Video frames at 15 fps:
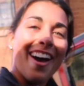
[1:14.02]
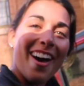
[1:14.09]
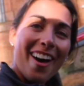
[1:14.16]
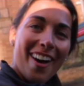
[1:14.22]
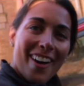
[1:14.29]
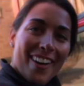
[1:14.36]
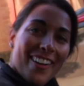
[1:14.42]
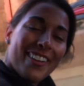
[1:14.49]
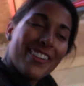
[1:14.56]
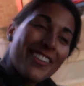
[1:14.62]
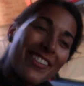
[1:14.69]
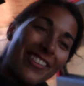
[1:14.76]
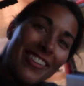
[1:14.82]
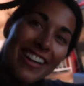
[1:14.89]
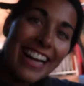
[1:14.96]

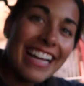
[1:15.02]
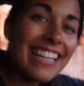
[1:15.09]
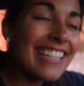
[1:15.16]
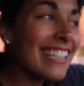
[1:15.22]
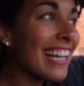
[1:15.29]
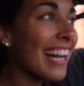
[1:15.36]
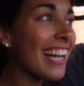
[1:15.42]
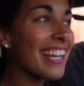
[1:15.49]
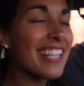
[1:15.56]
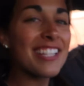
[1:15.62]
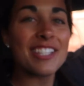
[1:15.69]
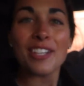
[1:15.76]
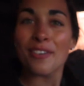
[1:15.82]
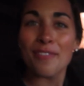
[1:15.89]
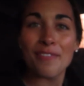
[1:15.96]
Alright
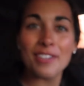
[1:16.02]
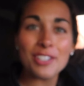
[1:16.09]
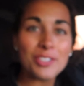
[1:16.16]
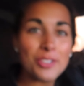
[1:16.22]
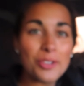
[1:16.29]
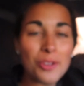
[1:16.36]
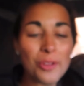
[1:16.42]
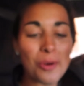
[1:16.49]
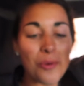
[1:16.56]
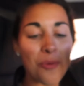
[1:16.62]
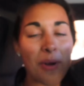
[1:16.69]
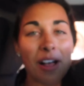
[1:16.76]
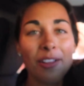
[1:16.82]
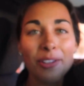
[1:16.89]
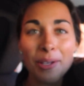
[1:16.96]
guys, official
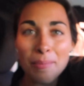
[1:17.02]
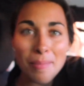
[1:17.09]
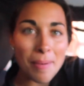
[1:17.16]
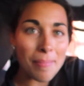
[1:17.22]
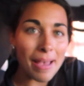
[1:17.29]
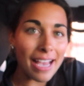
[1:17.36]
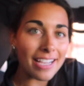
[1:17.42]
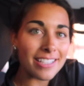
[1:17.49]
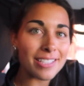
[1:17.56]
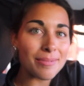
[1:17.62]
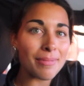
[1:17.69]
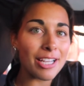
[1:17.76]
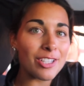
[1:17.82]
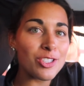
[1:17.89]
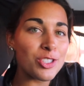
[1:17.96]
welcome back
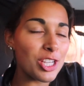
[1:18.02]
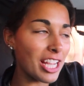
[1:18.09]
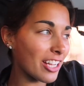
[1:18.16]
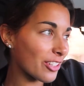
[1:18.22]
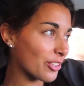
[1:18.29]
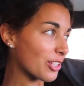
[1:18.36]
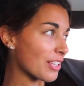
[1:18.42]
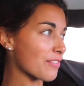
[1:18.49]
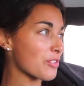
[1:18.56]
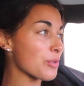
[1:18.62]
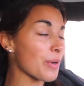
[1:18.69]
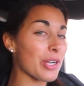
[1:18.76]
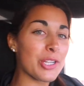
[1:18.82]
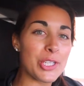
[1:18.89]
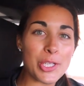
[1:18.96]
to my channel. If
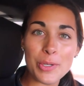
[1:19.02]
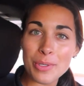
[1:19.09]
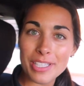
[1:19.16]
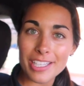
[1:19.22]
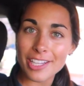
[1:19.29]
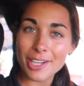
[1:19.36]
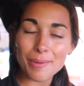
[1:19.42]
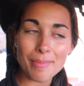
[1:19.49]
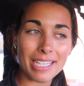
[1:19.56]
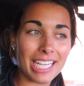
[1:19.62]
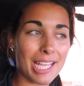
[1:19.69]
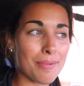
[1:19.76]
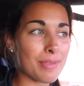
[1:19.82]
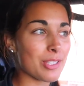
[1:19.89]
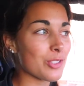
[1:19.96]
you are new here, my
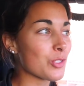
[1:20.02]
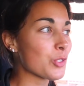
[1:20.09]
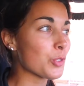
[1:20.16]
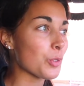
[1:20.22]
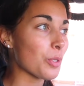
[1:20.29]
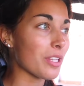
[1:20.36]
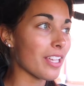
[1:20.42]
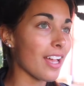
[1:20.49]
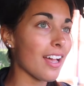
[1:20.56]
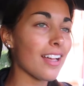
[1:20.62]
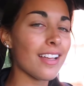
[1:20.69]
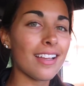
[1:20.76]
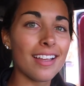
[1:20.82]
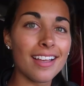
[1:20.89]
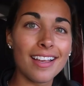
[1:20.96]
name is
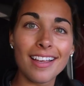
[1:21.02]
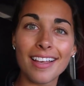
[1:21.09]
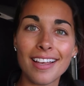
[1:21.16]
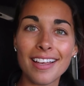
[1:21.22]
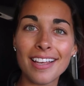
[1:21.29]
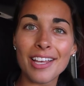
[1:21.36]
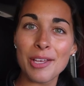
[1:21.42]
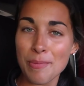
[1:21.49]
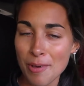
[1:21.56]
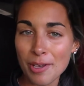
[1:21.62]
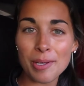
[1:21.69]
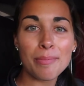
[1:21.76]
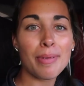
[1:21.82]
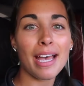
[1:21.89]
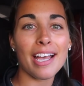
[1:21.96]
Julia, and
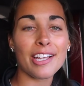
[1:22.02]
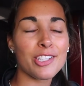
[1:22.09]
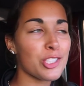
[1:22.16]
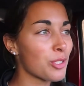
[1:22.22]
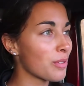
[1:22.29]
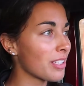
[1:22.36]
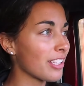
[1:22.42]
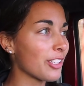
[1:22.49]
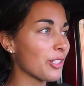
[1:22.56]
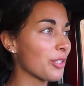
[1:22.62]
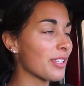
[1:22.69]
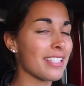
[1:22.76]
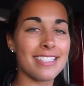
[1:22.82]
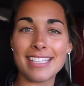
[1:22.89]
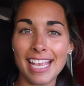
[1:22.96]
welcome back to a
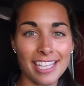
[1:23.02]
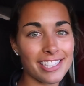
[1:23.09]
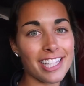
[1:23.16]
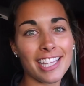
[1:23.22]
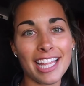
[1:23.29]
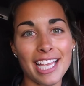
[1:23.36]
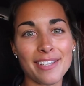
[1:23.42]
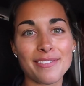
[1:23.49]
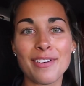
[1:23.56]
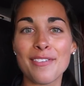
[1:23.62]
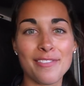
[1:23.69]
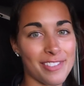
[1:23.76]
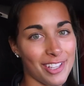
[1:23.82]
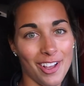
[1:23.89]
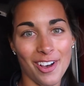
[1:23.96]
little day in the life
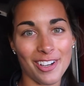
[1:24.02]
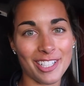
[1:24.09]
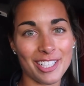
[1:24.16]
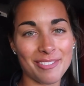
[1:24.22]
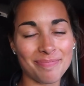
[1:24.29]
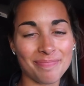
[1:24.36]
vlog.